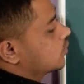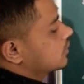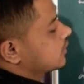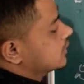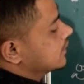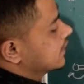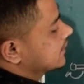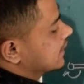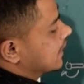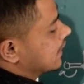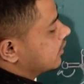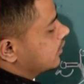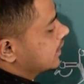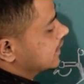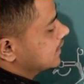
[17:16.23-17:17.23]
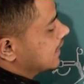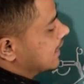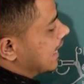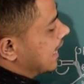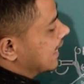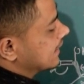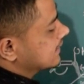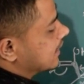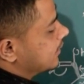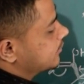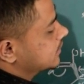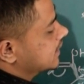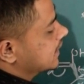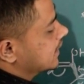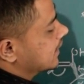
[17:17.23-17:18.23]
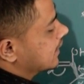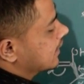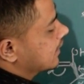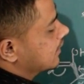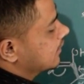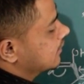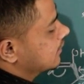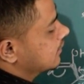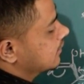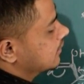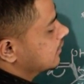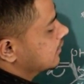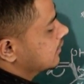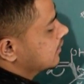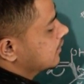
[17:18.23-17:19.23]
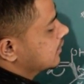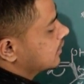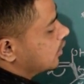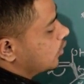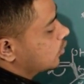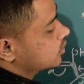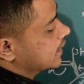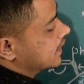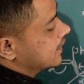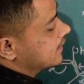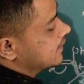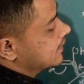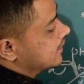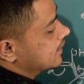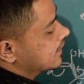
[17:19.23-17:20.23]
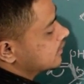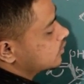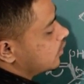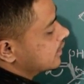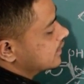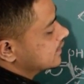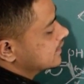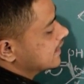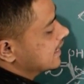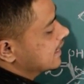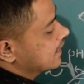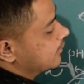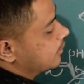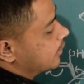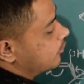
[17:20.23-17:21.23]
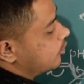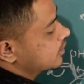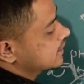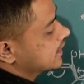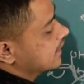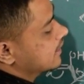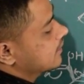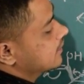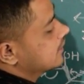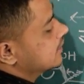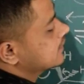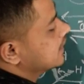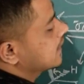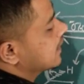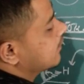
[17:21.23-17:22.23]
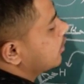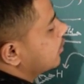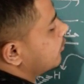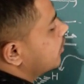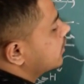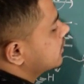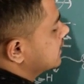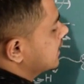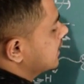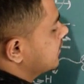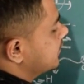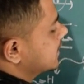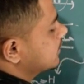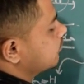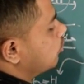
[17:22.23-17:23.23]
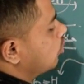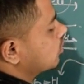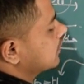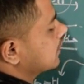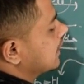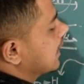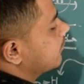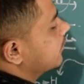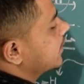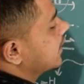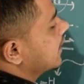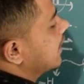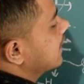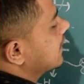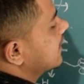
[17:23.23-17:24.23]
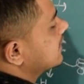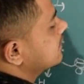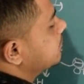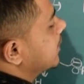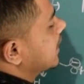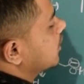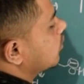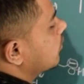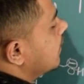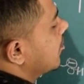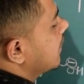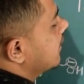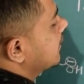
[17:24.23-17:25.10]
This electron density as comes here. Now see, it is what? C double bond C. C double bond C means both the carbon are sp2.